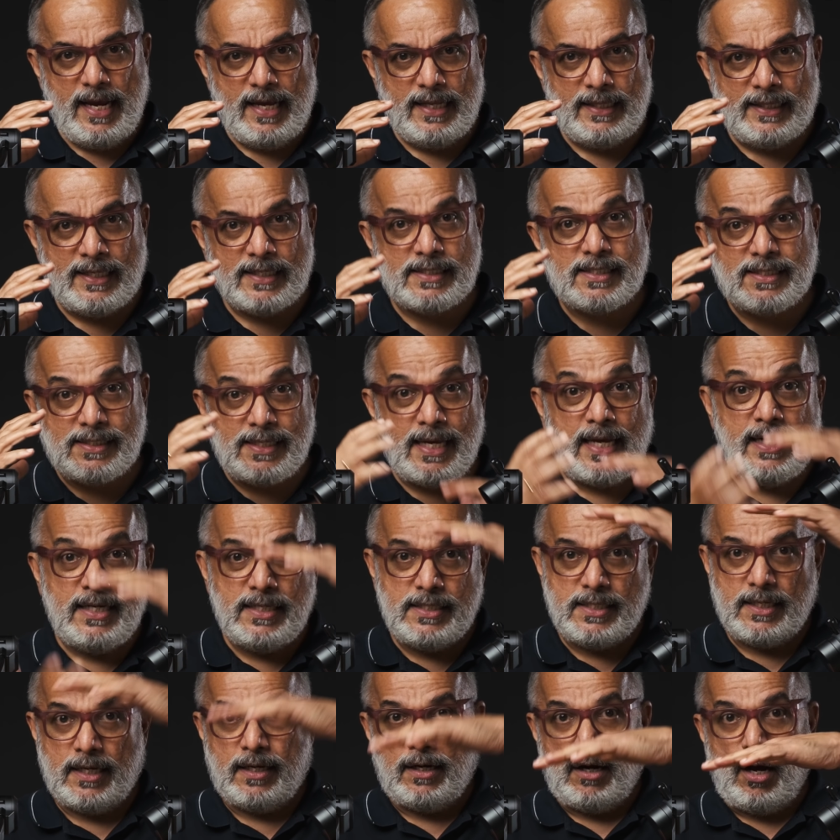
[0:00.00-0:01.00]
the
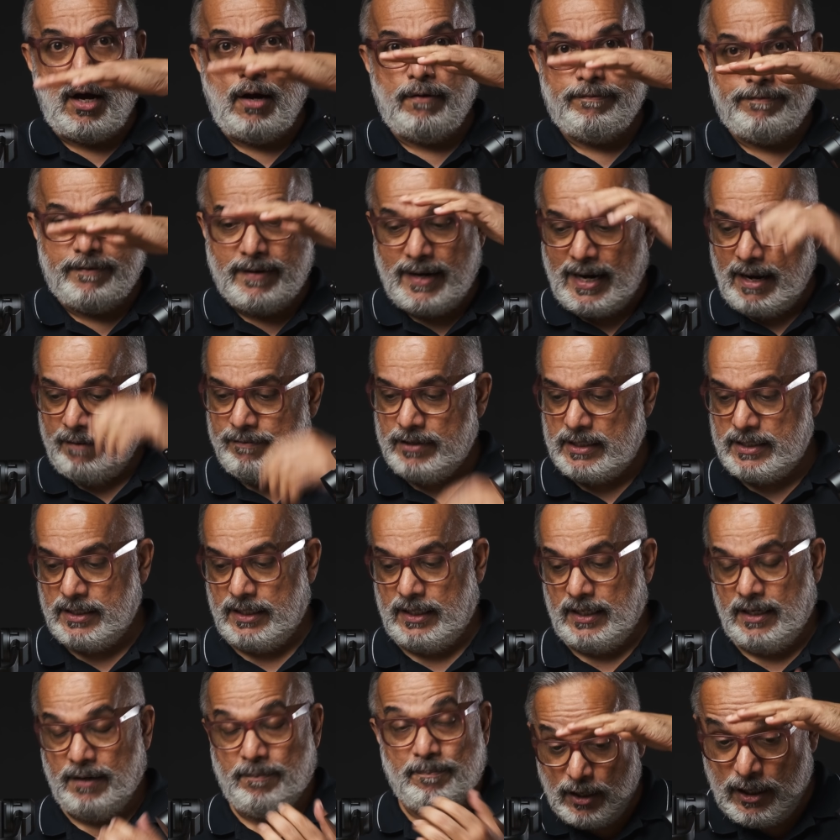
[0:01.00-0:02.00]
center of
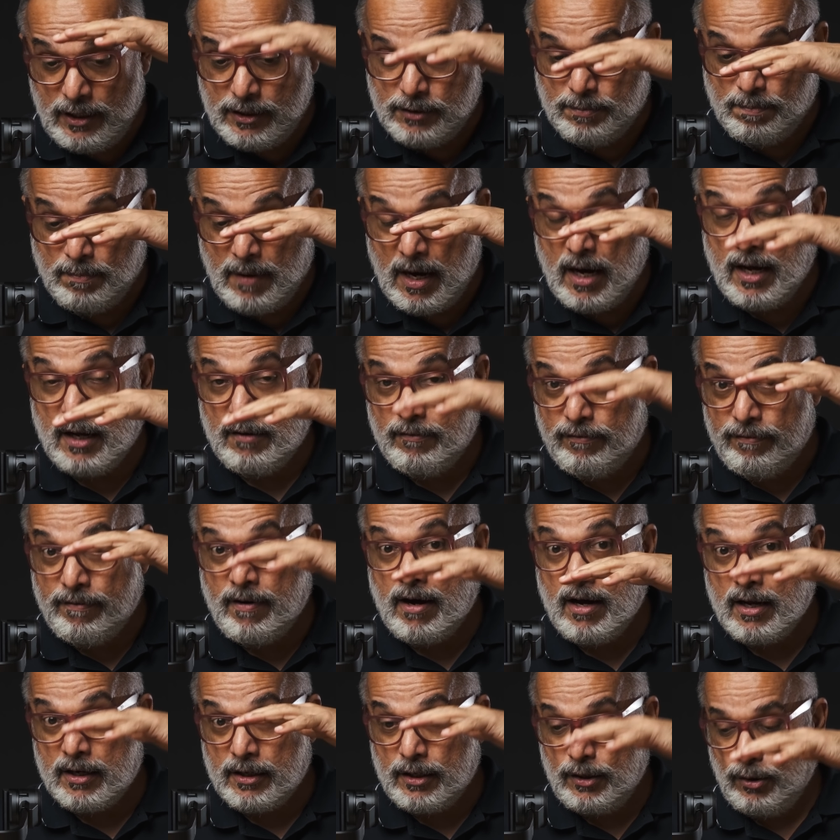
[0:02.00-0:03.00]
gravity is
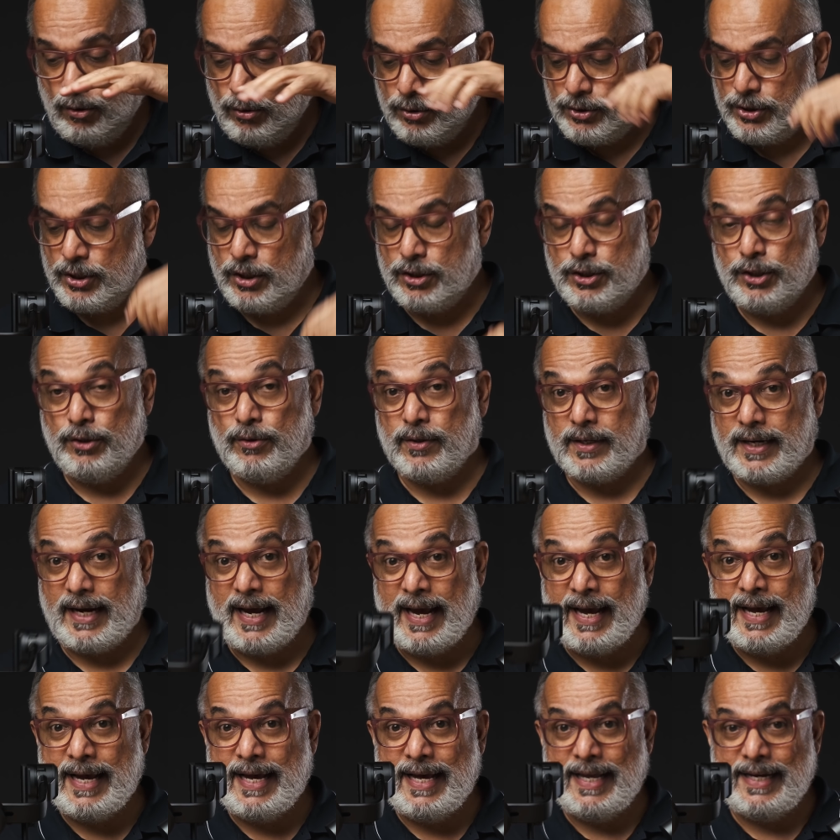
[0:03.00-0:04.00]
far closer to your
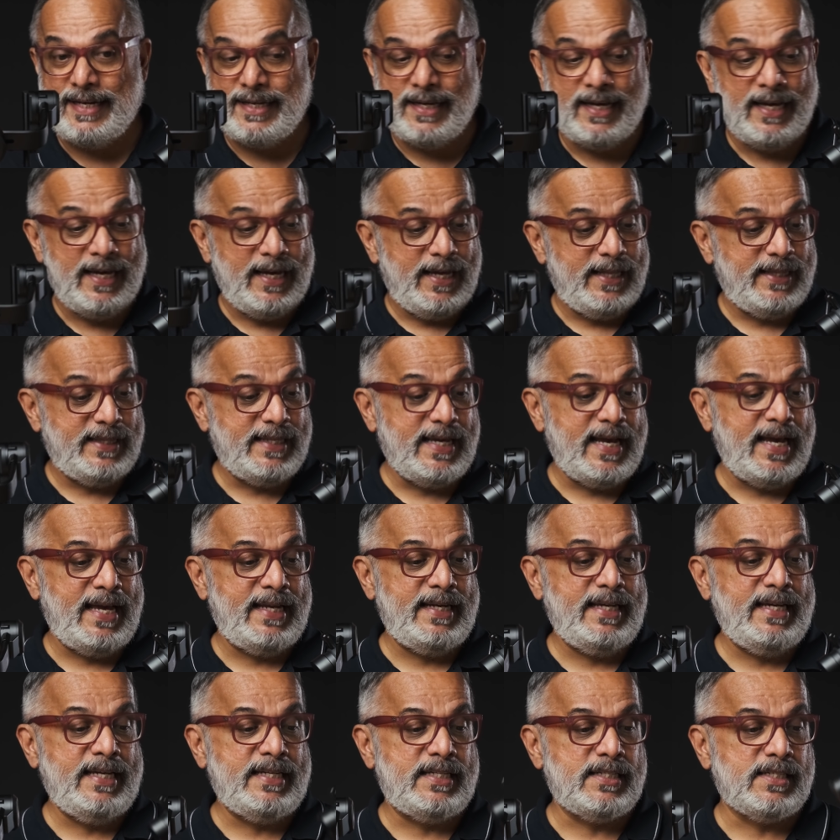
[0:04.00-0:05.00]
hand
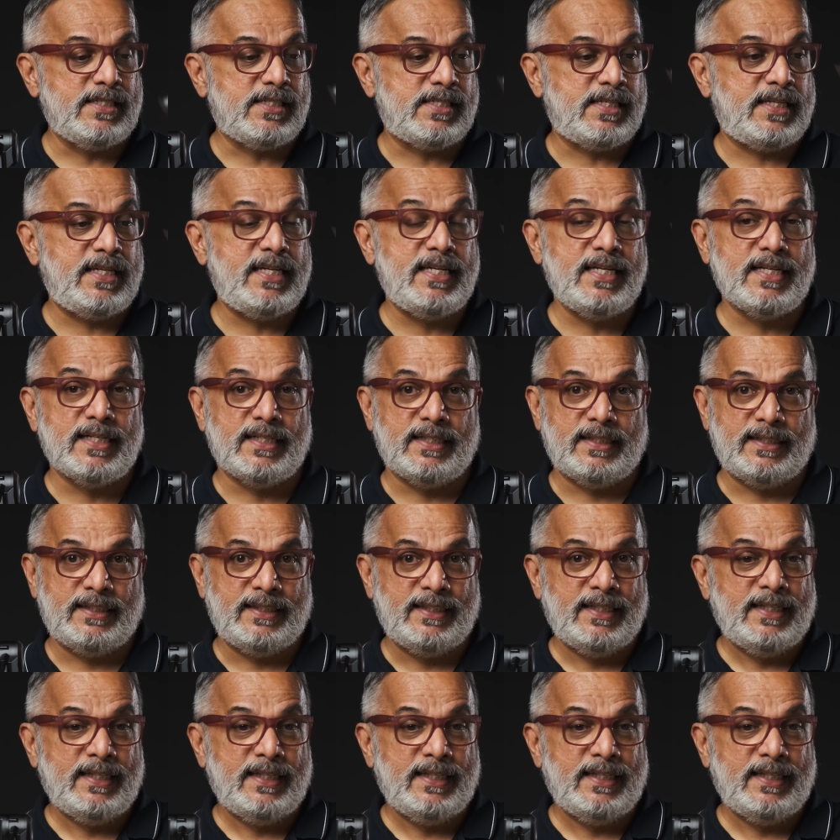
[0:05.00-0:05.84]
than it is here.